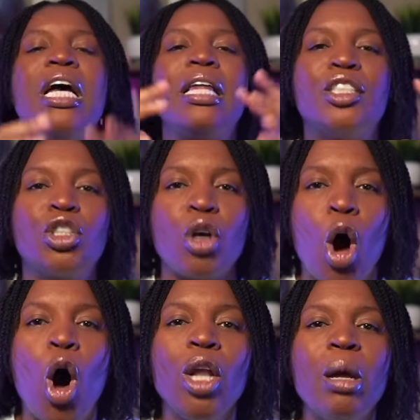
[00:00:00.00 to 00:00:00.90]
This is
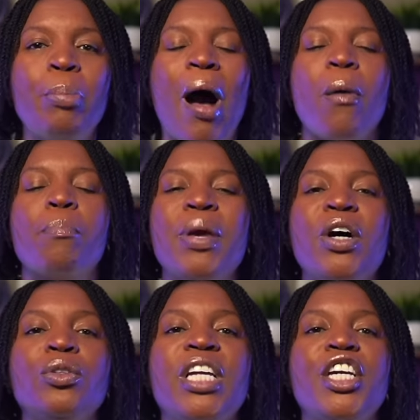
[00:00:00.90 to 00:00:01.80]
all about
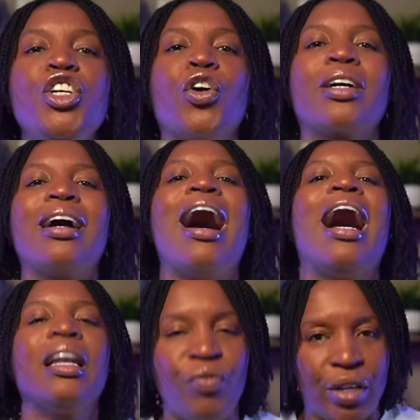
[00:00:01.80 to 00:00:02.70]
building your
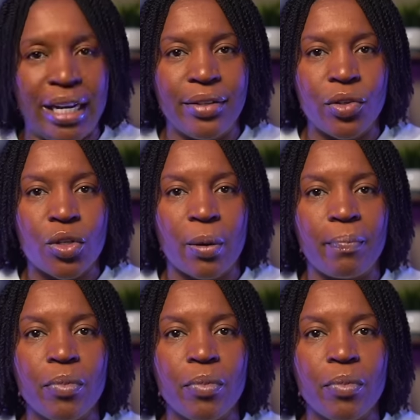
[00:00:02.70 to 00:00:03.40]
confidence.